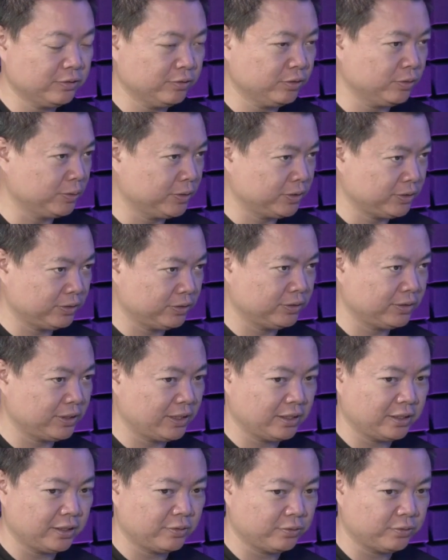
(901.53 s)
influencers
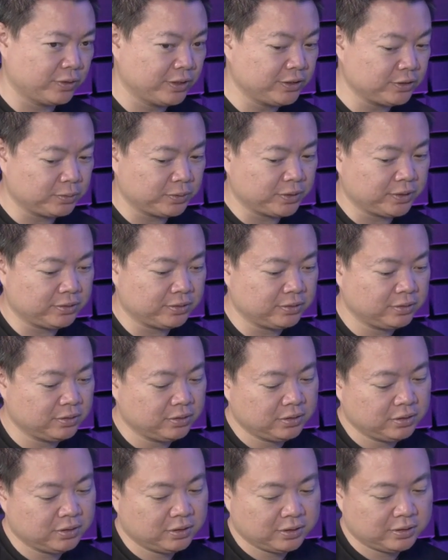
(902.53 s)
that I'm friends with
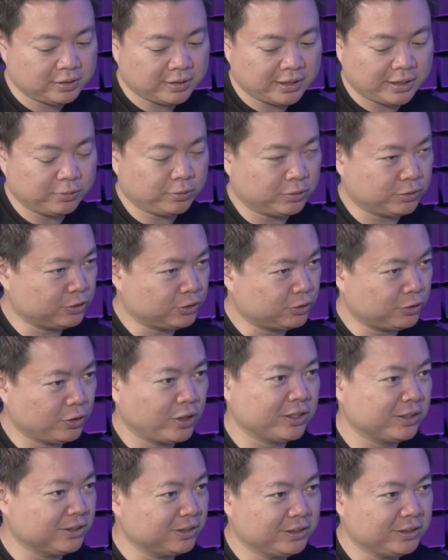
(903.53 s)
that we're
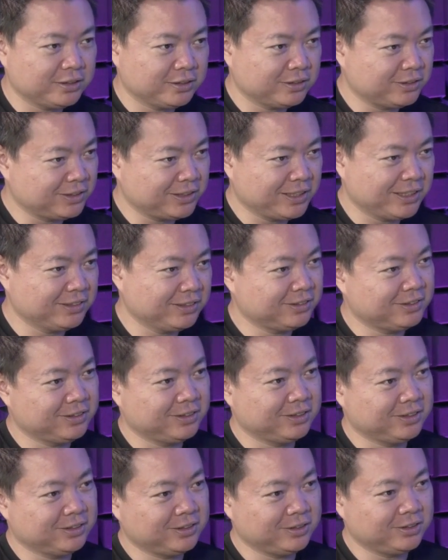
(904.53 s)
struggling to get
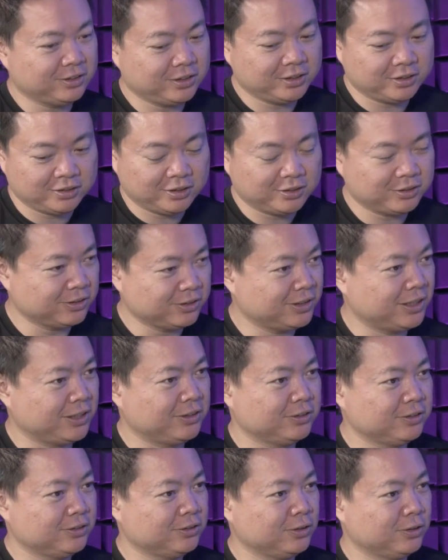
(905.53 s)
to you know either hundred
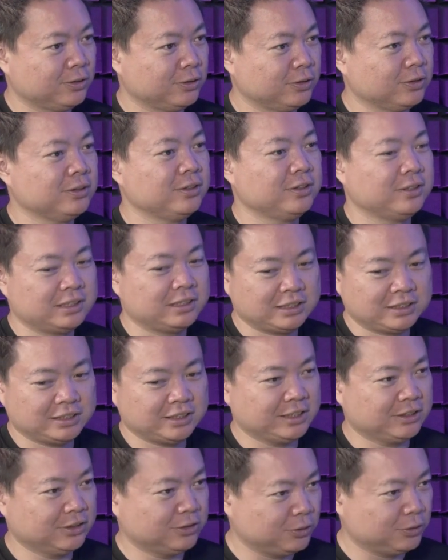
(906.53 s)
thousand or
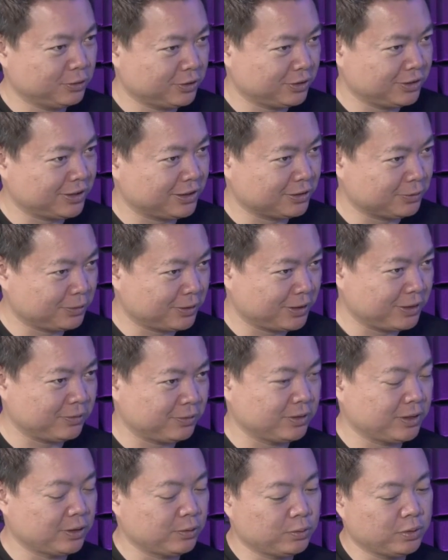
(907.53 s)
to get to two hundred thousand,
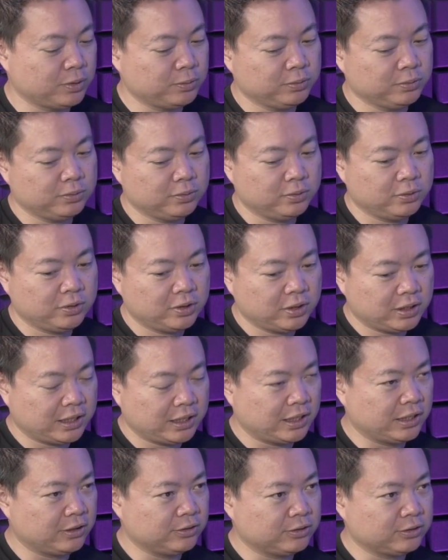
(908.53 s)
whatever. Like what
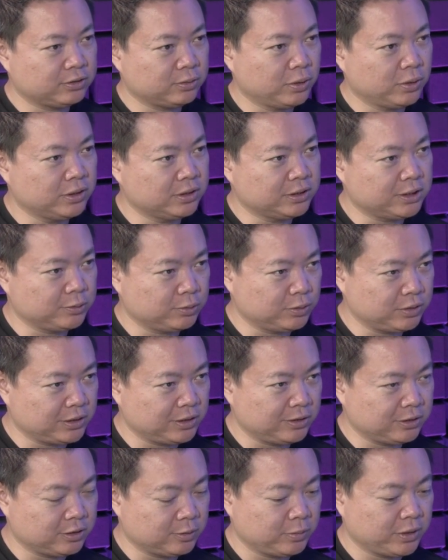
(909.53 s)
else? What other tips would you
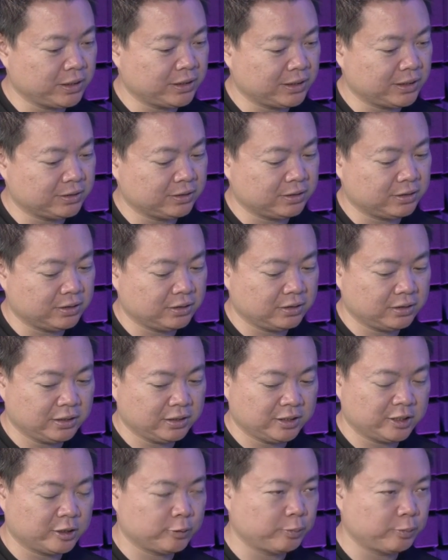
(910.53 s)
give to somebody that's a an